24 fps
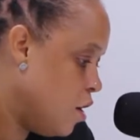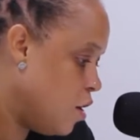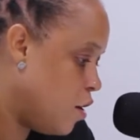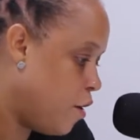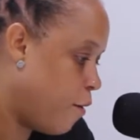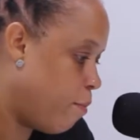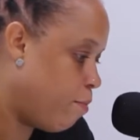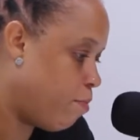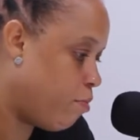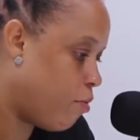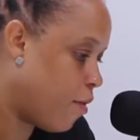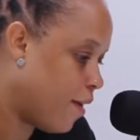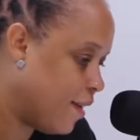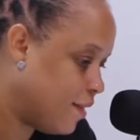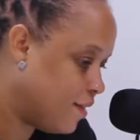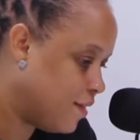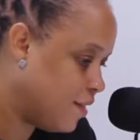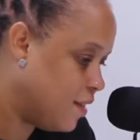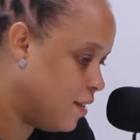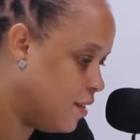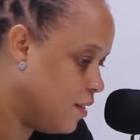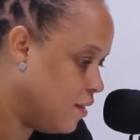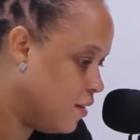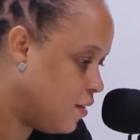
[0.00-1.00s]
your
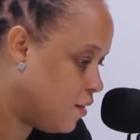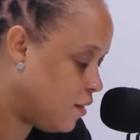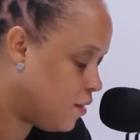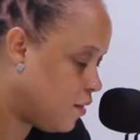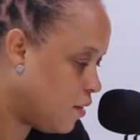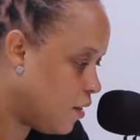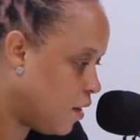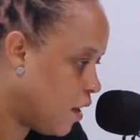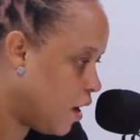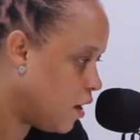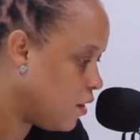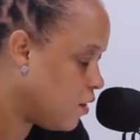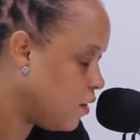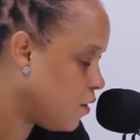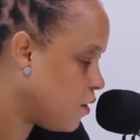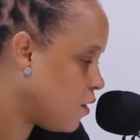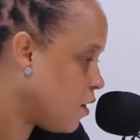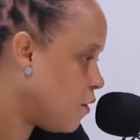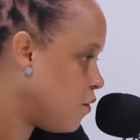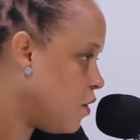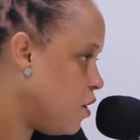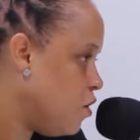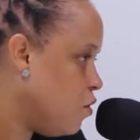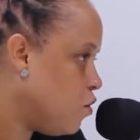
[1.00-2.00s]
presence, like the
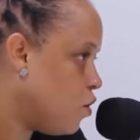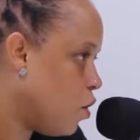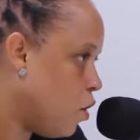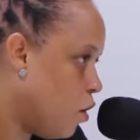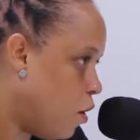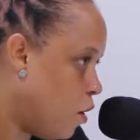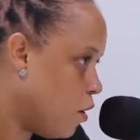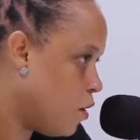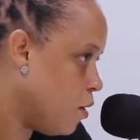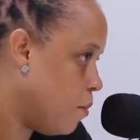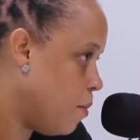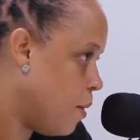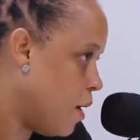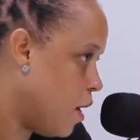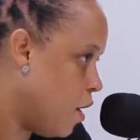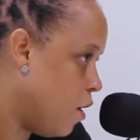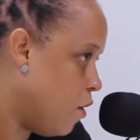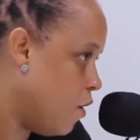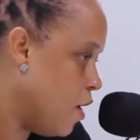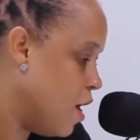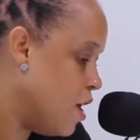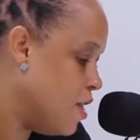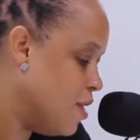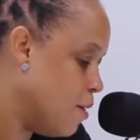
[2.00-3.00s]
stuff that you talk
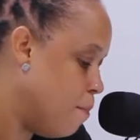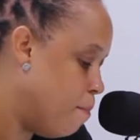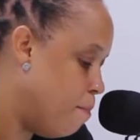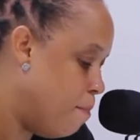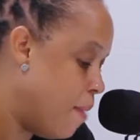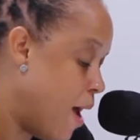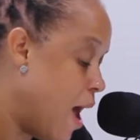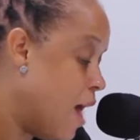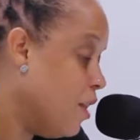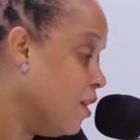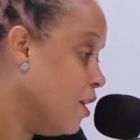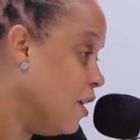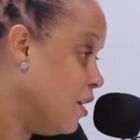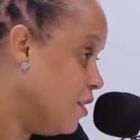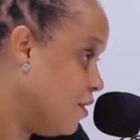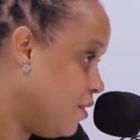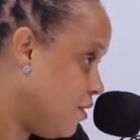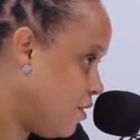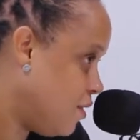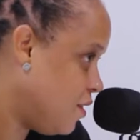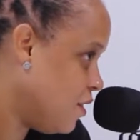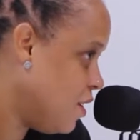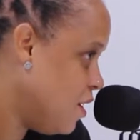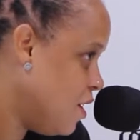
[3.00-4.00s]
about and the
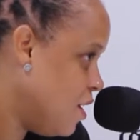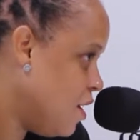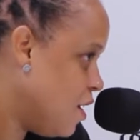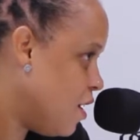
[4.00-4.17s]
balance